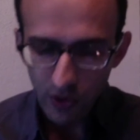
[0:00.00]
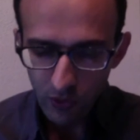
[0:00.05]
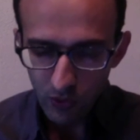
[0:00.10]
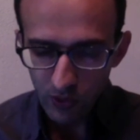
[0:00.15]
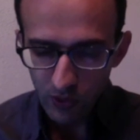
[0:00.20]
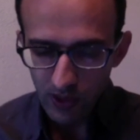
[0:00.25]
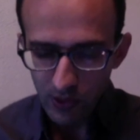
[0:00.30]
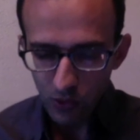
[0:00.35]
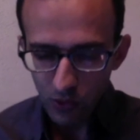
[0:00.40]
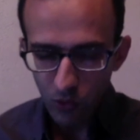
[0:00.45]

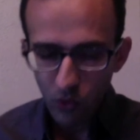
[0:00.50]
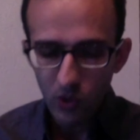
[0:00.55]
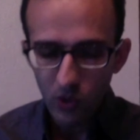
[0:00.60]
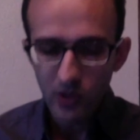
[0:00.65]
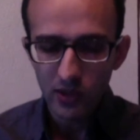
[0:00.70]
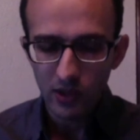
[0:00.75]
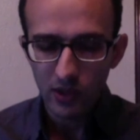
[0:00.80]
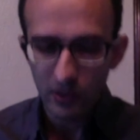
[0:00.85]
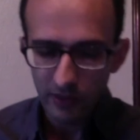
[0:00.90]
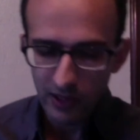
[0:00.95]
through this
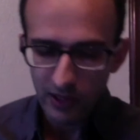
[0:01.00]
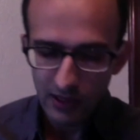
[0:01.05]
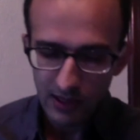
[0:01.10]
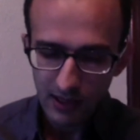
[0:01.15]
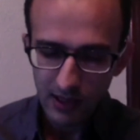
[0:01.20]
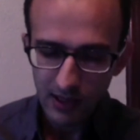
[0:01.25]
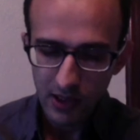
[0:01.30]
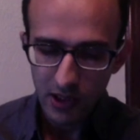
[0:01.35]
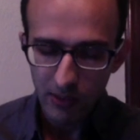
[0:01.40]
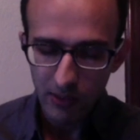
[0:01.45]
order of
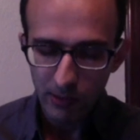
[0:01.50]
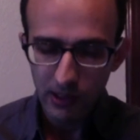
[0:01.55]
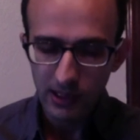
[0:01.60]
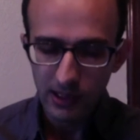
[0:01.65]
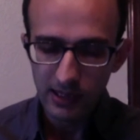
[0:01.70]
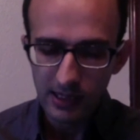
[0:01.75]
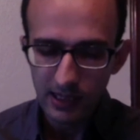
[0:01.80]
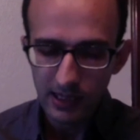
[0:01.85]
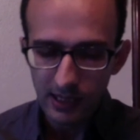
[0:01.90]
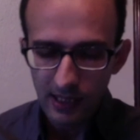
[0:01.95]

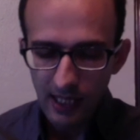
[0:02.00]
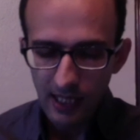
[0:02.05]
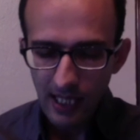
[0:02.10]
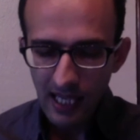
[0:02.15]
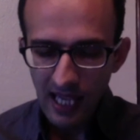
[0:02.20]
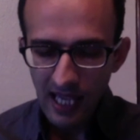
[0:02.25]
intelligibility